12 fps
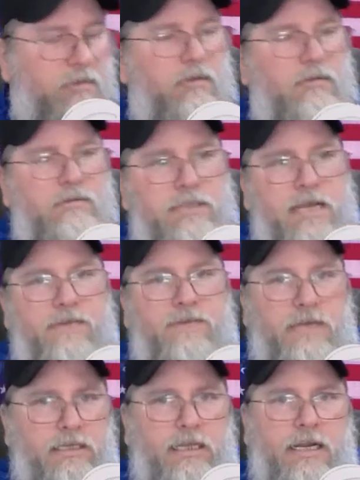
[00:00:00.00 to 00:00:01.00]

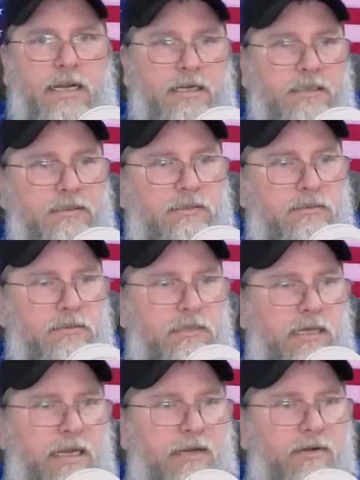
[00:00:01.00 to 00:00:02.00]
70 layers,
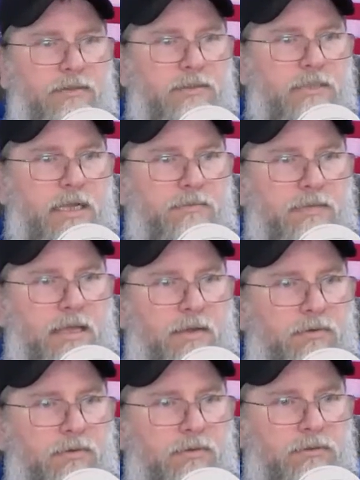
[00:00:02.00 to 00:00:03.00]
and it do the same thing.
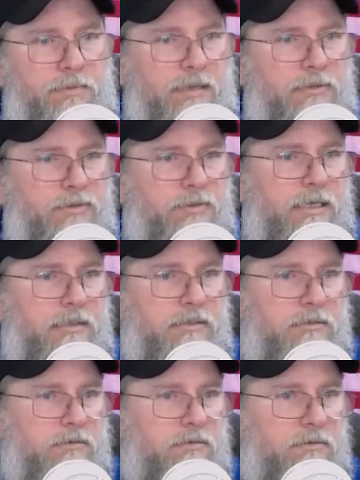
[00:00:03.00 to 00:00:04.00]
What's up, Andrew S?
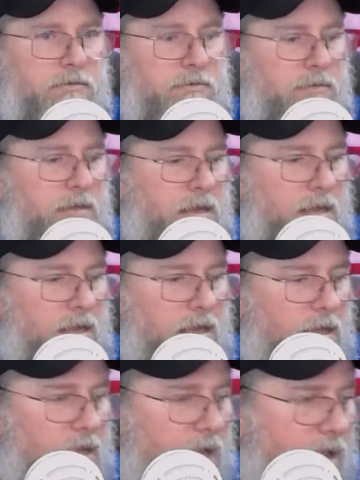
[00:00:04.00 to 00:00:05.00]

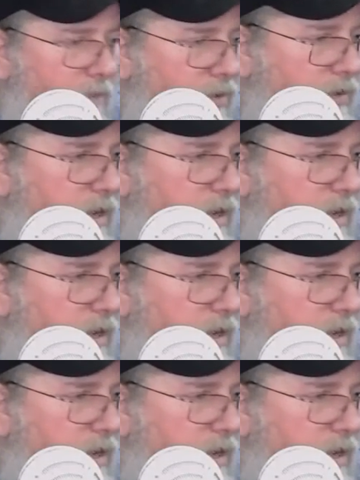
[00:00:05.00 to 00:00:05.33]
I'm okay,